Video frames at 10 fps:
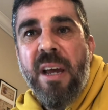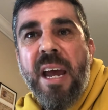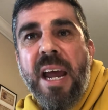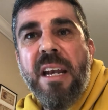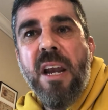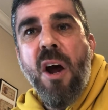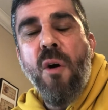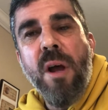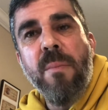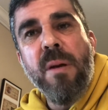and know
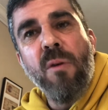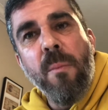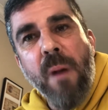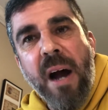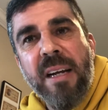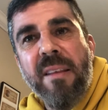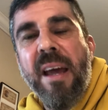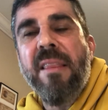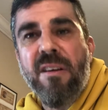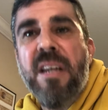and be reminded
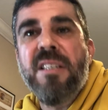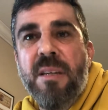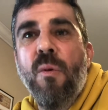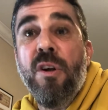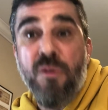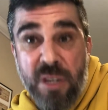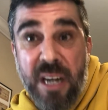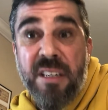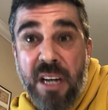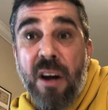that there is someone who
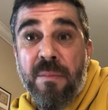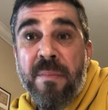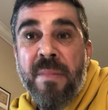does know